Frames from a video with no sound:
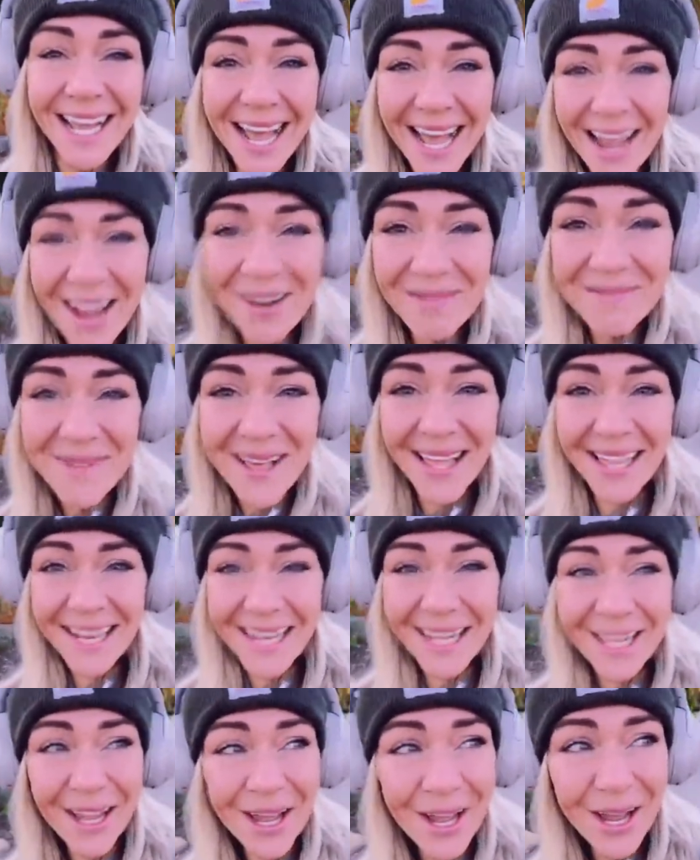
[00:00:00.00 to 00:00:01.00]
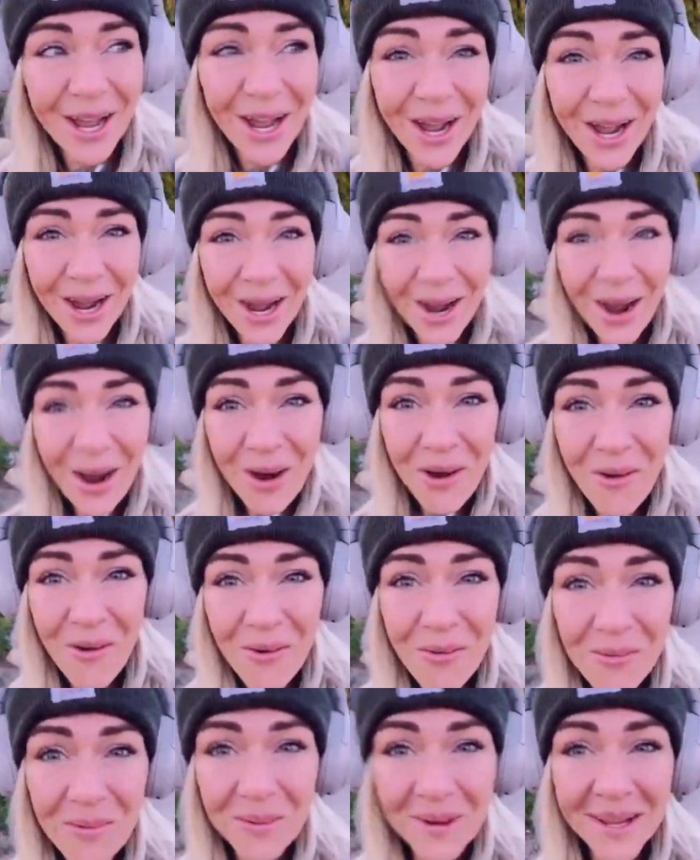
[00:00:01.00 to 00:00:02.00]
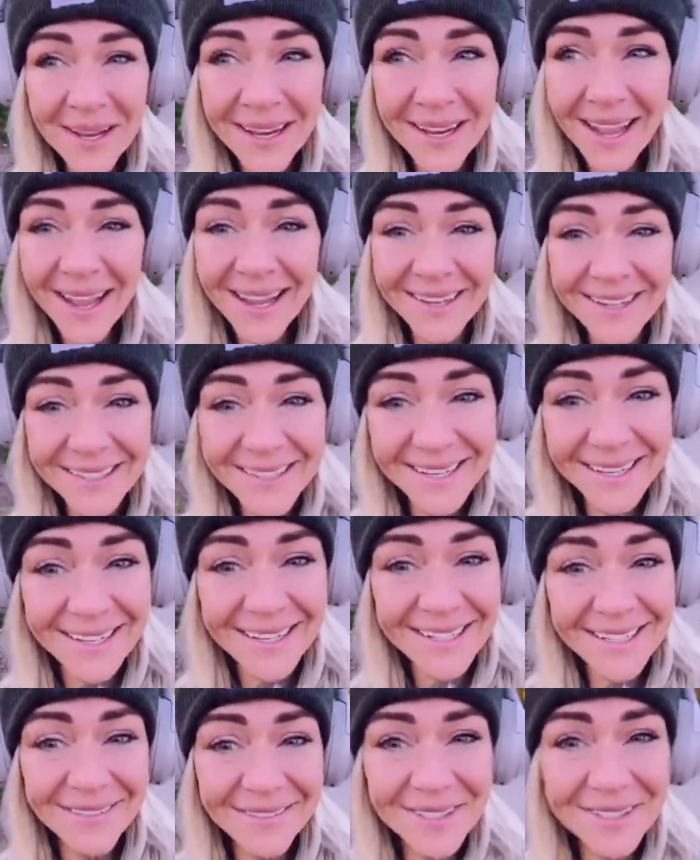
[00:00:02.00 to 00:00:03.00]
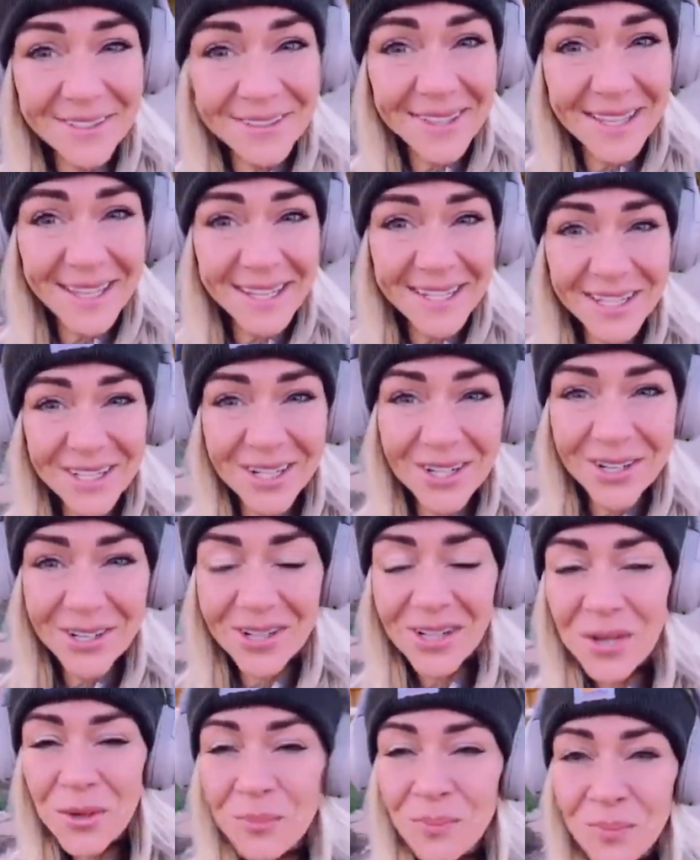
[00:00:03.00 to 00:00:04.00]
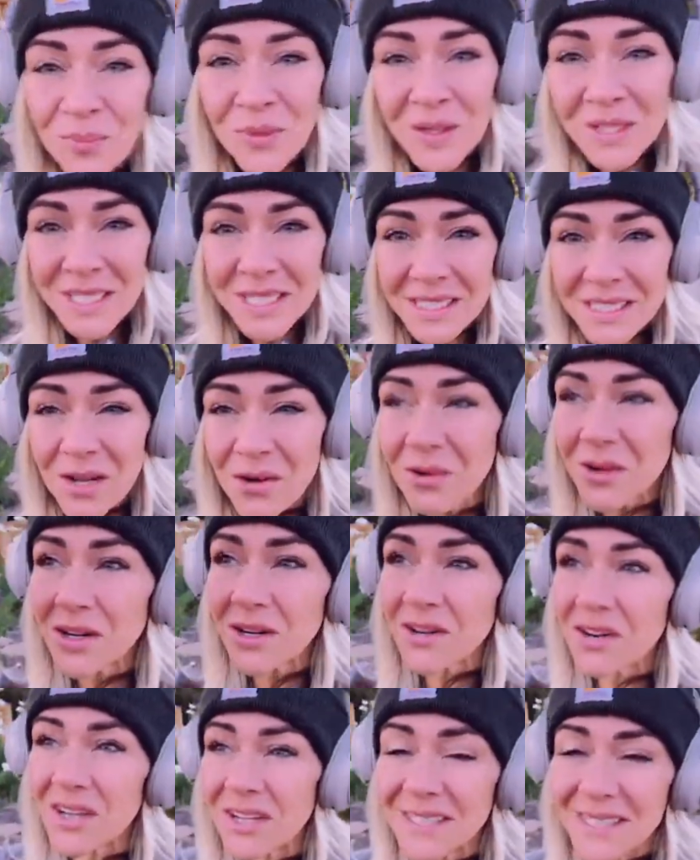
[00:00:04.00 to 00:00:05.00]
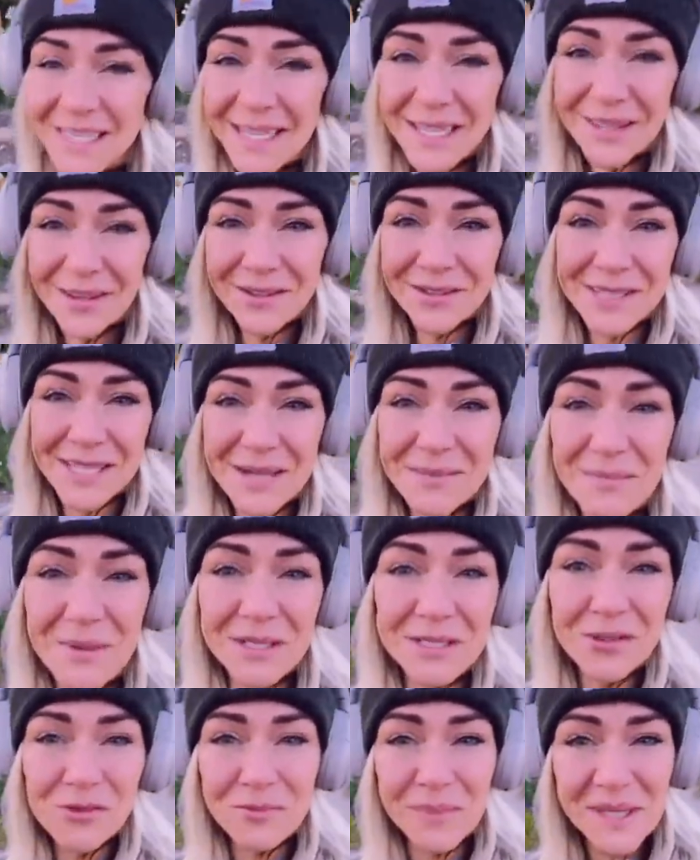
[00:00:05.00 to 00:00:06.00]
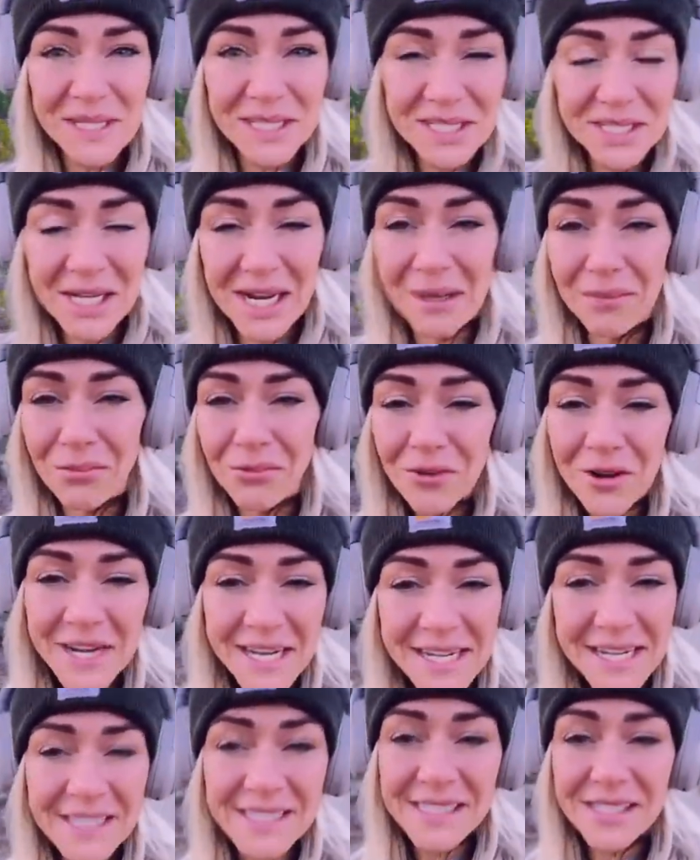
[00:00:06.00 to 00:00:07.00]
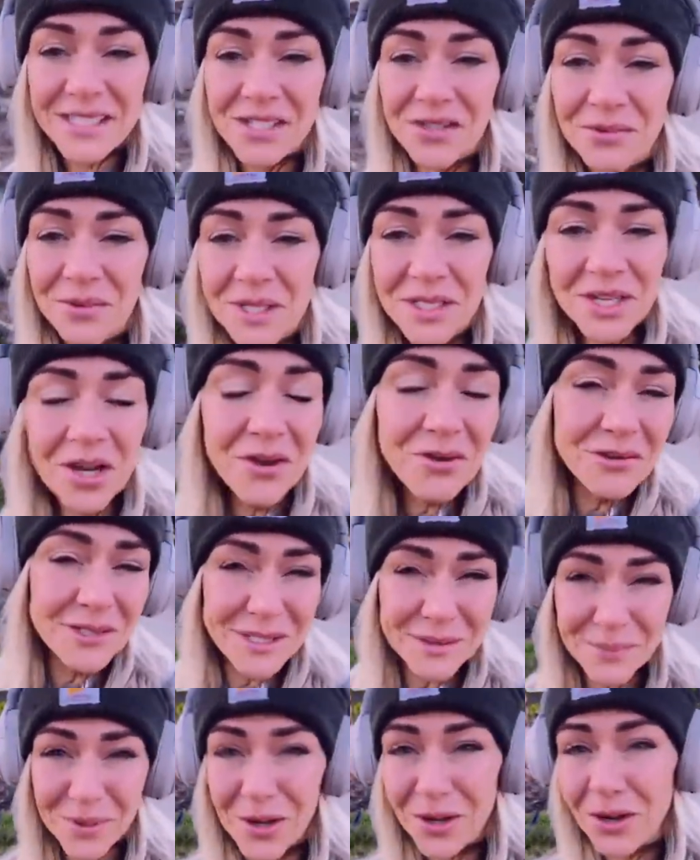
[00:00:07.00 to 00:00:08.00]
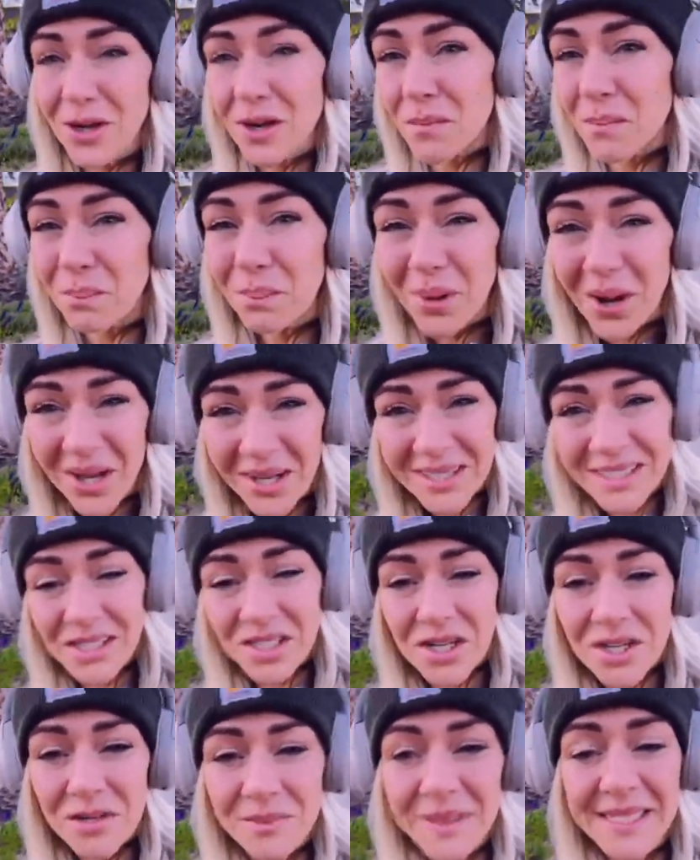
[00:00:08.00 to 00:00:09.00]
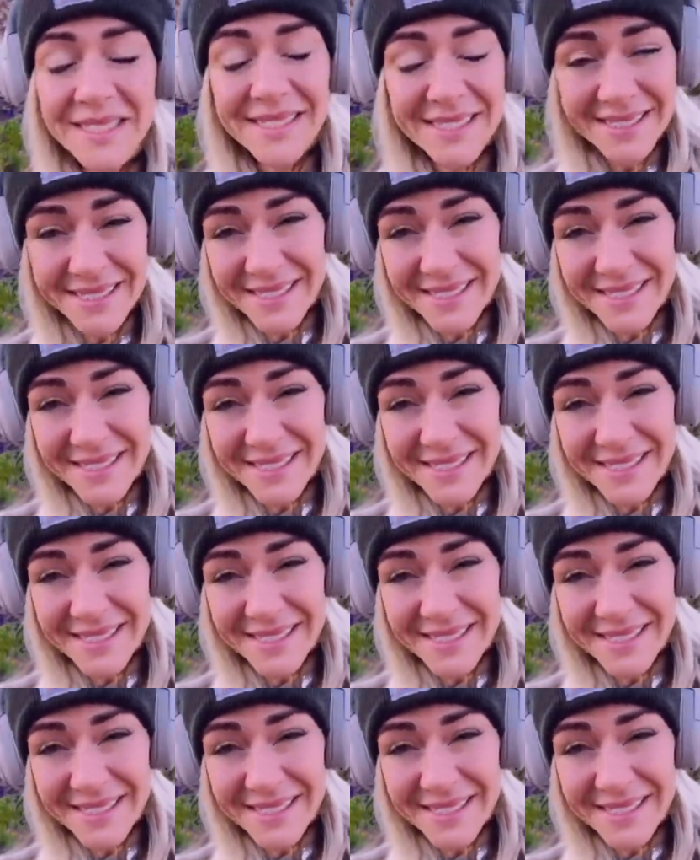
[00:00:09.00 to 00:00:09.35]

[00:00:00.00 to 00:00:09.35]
I'm like, oh my god, I can't even do that, girl. She's going across like those like muscle beach type rings and doing toes to bar and box jumps at